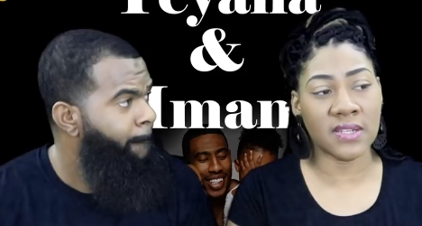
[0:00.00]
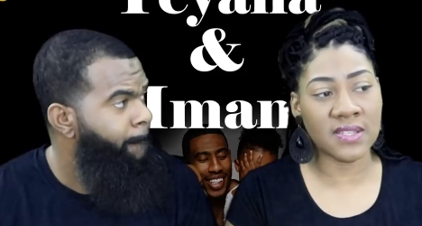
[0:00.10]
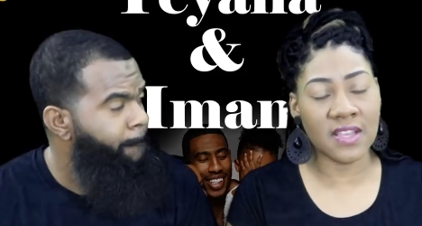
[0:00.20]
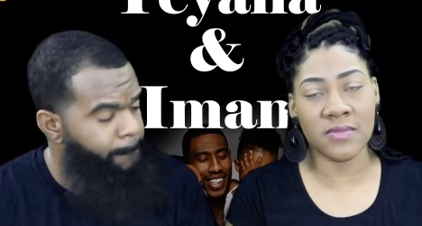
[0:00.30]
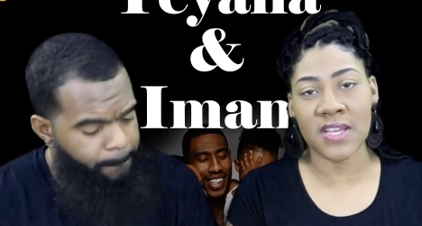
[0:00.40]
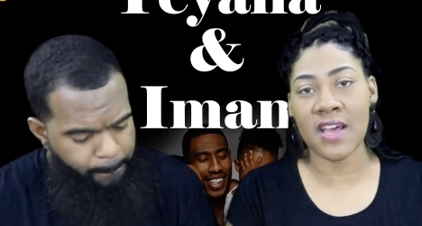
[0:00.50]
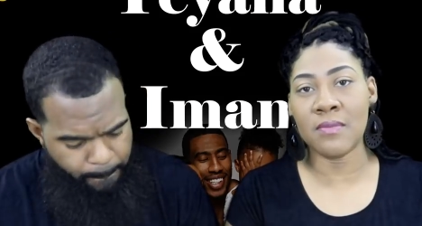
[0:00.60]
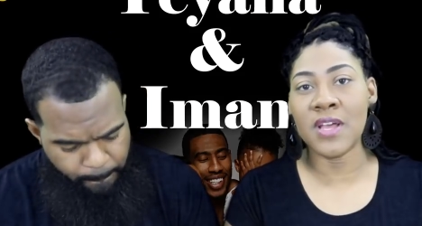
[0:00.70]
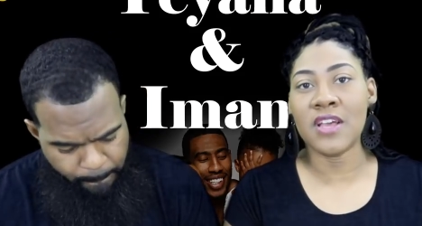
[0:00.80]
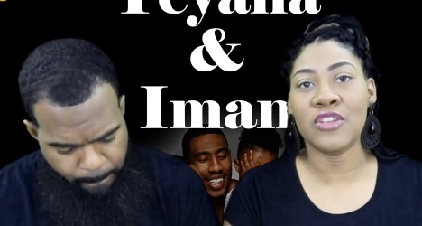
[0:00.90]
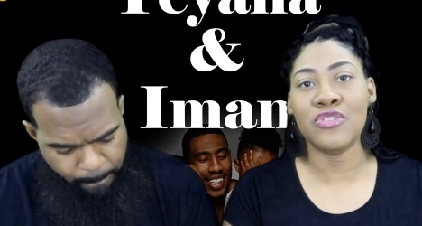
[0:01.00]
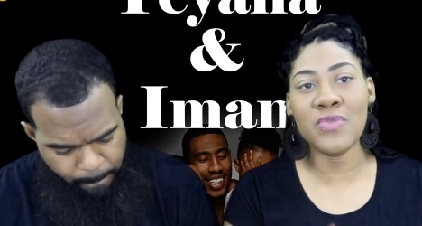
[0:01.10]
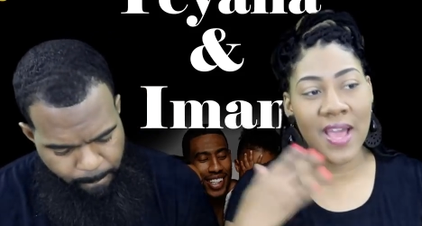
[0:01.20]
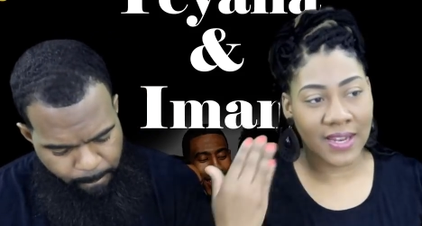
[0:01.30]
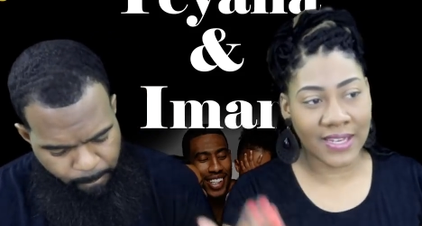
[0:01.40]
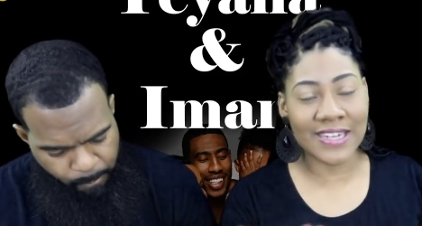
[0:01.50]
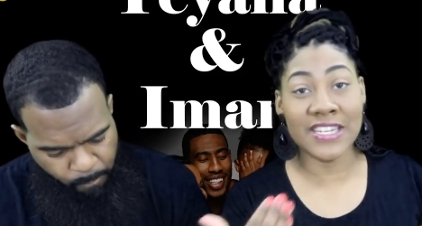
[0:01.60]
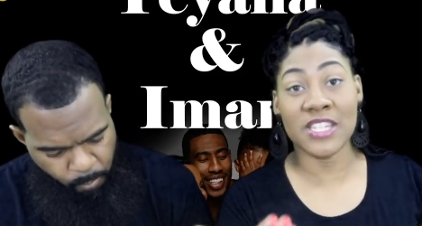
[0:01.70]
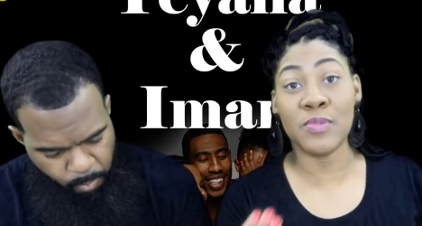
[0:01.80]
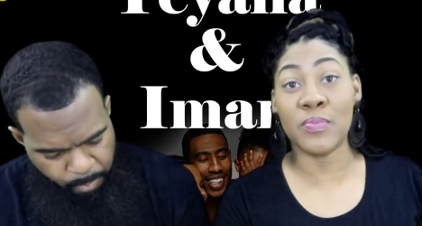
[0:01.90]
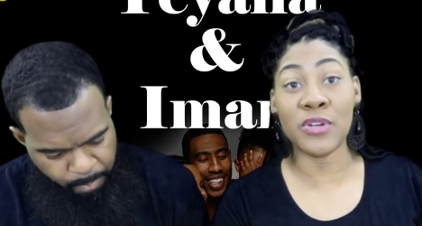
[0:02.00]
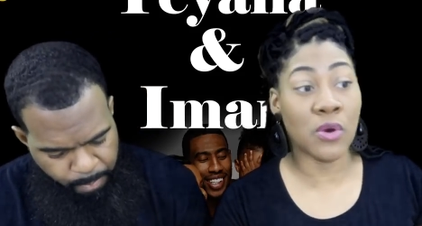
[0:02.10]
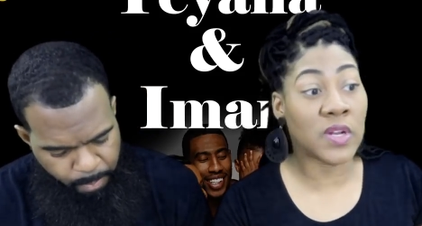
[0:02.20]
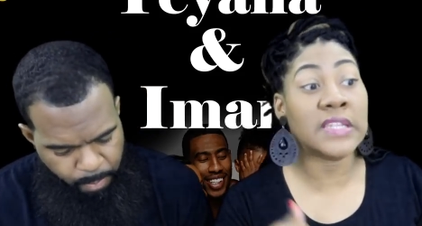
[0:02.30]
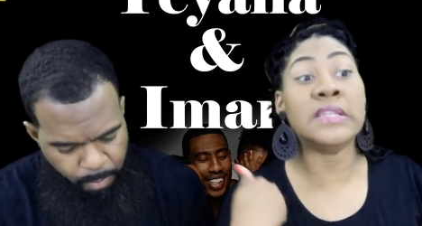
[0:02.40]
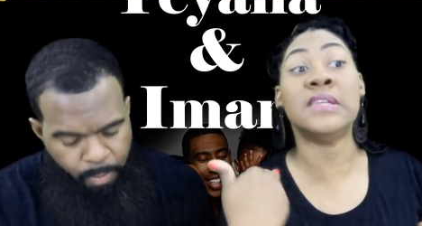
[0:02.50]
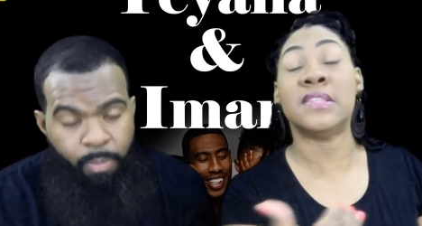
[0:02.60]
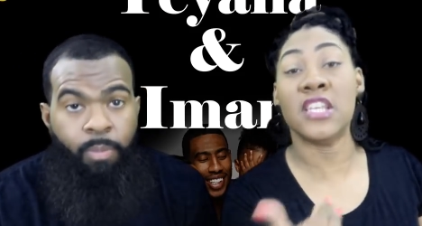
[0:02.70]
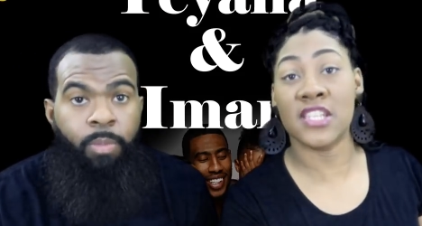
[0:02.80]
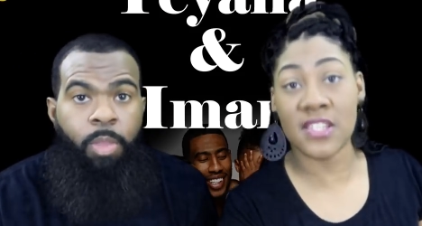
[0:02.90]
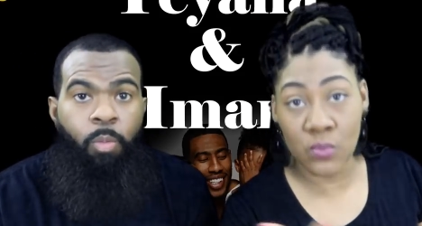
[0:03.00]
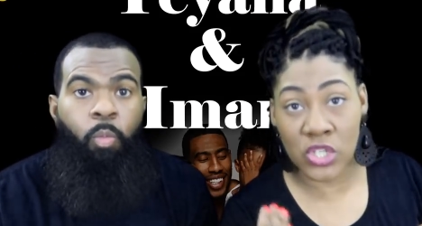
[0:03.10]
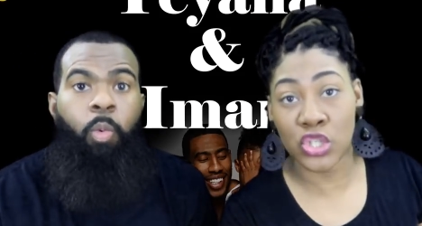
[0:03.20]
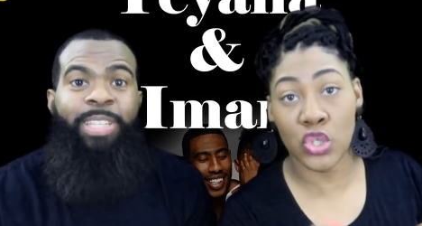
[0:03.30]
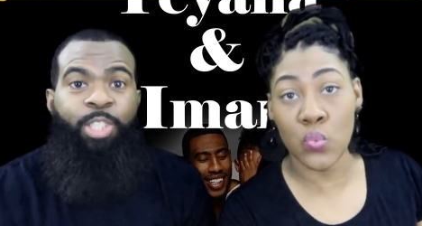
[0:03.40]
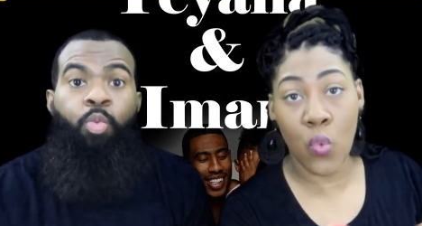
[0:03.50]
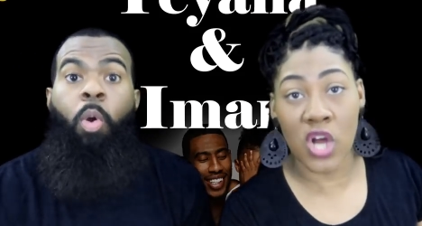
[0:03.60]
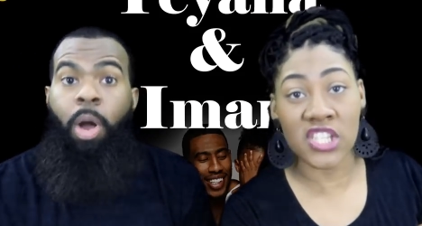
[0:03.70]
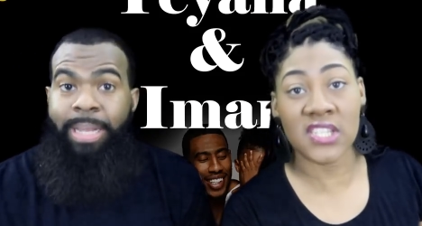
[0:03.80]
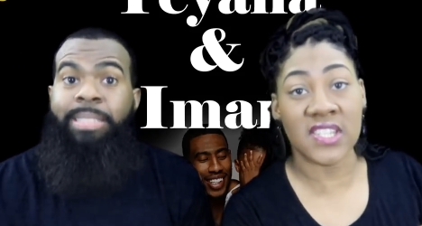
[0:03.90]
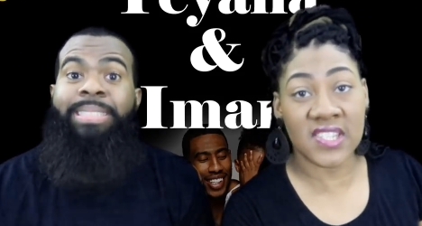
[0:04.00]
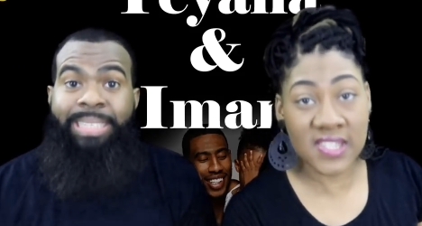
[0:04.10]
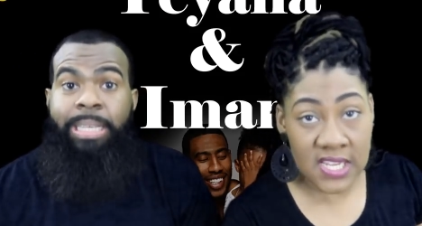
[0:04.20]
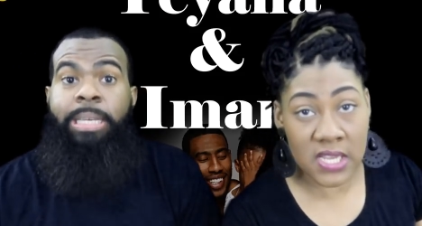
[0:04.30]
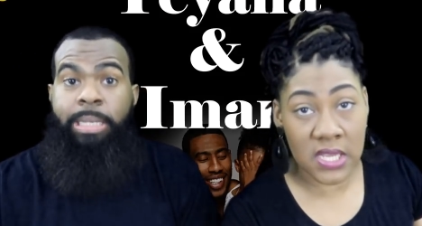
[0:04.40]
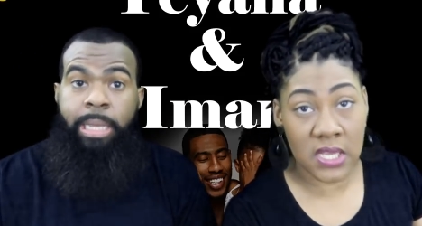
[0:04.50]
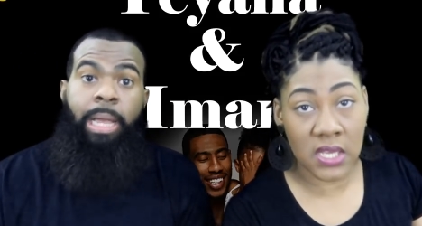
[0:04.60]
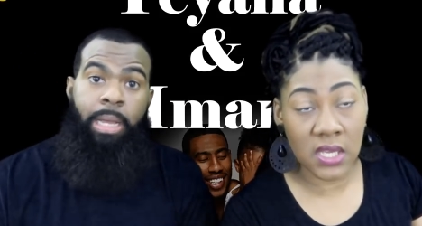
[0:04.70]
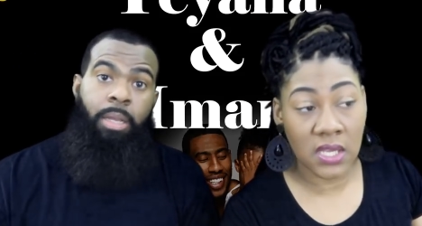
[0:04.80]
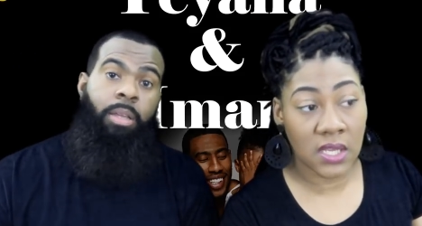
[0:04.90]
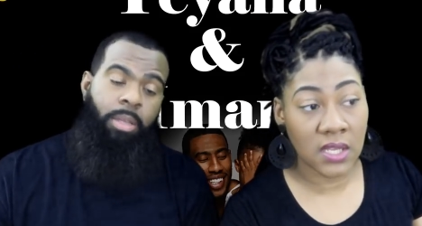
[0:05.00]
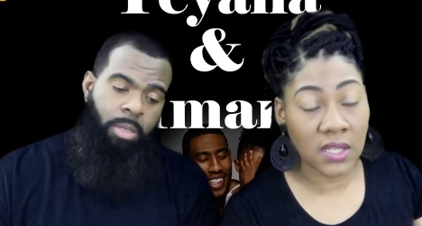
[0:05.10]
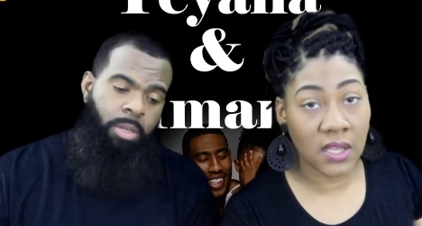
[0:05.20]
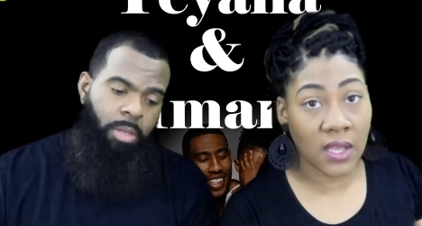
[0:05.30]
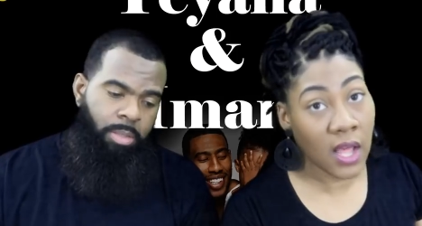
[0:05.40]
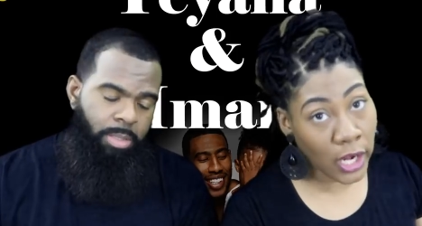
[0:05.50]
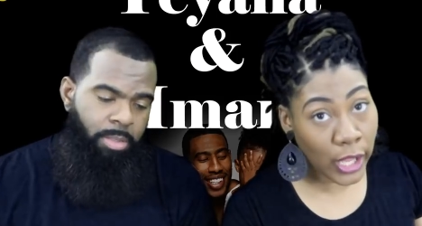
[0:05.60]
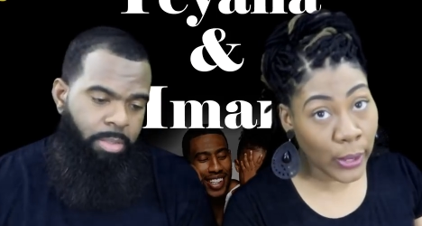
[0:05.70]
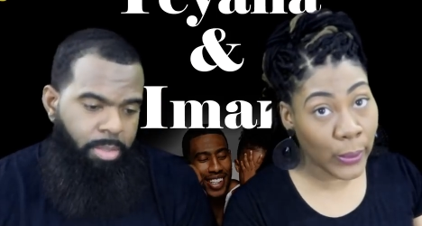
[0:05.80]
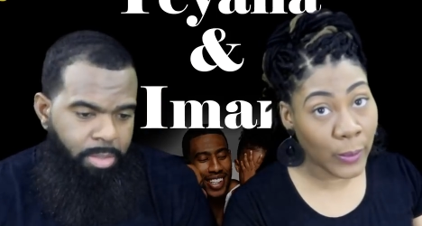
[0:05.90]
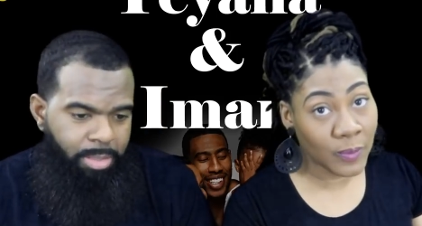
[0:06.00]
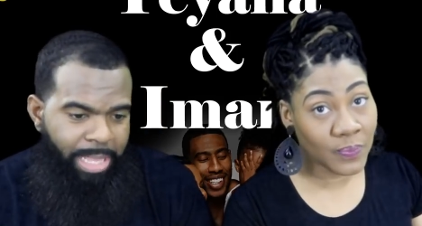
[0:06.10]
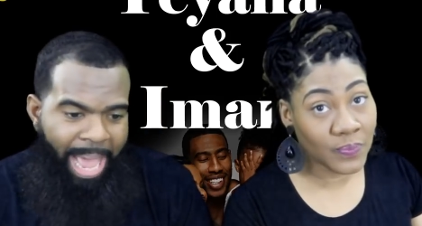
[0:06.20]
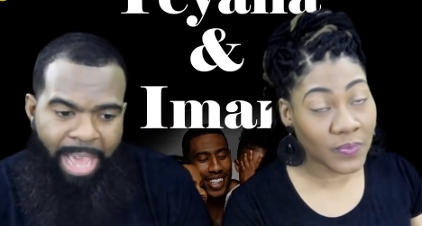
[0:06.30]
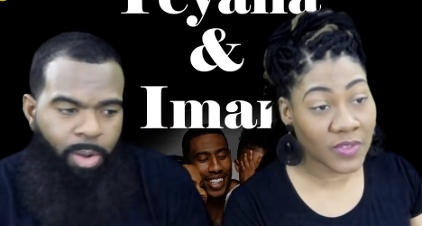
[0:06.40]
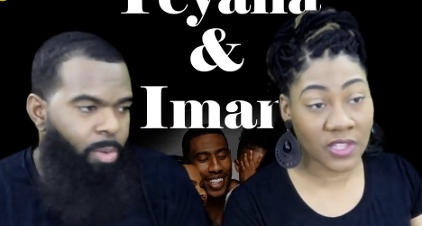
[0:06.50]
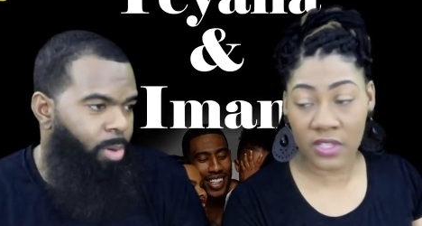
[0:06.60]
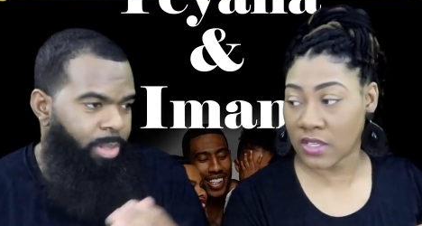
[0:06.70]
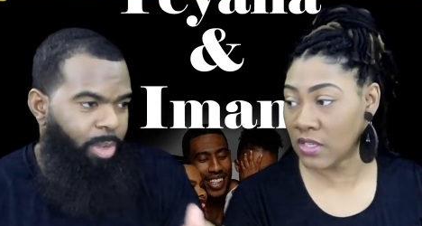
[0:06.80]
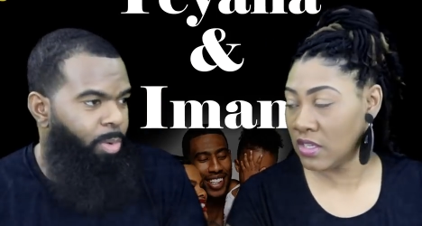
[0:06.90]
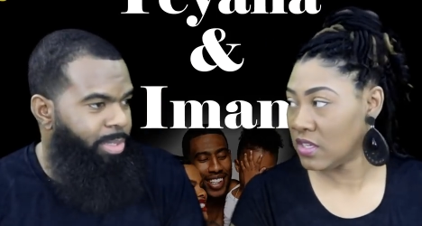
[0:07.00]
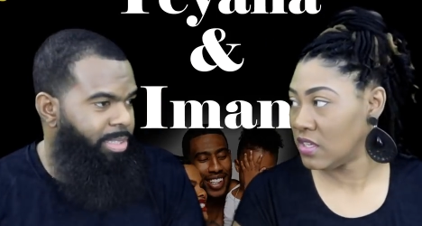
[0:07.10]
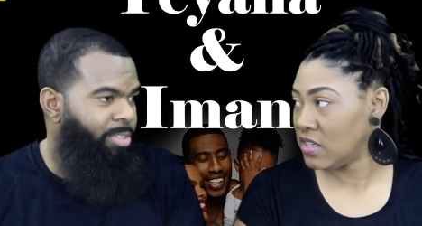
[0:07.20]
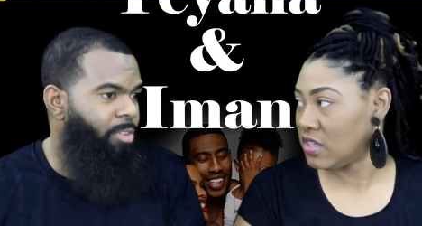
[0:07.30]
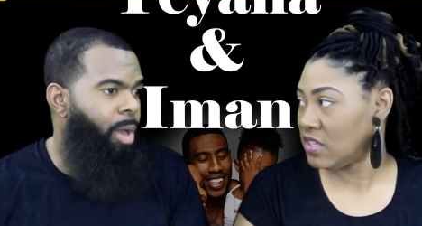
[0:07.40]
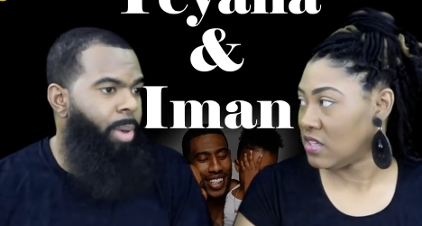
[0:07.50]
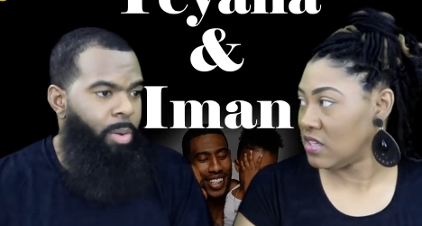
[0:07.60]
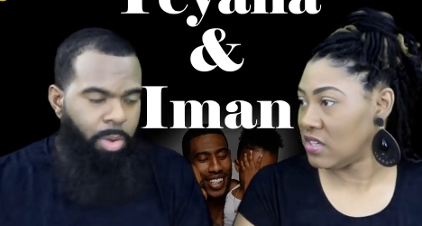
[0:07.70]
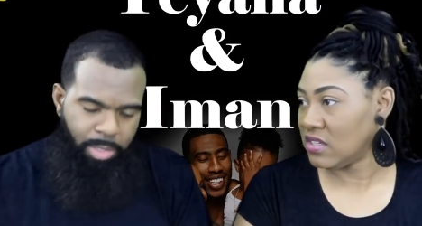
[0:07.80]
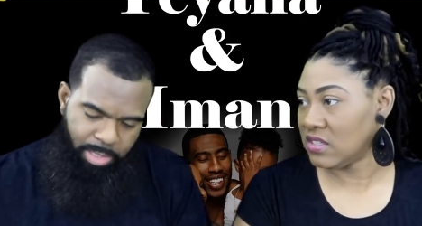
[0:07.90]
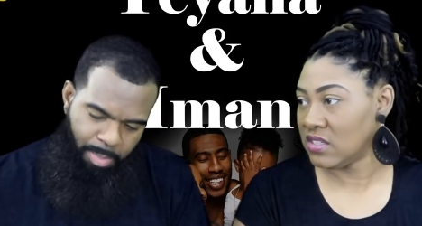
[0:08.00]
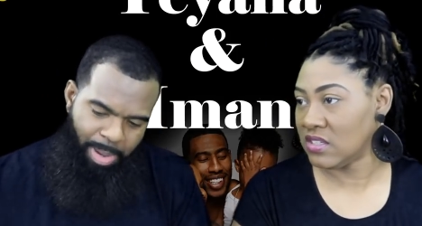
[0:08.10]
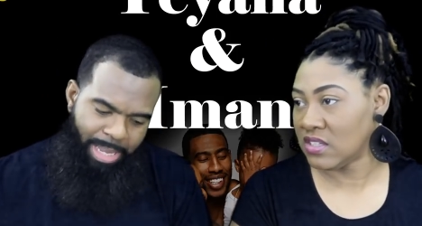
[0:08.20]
Speaker 1: at the same time, you gotta let these people know that
Speaker 2: this is what, what you, you want, want, to see. see. Yeah. Hello. That I don't want to want to see drama. I want to see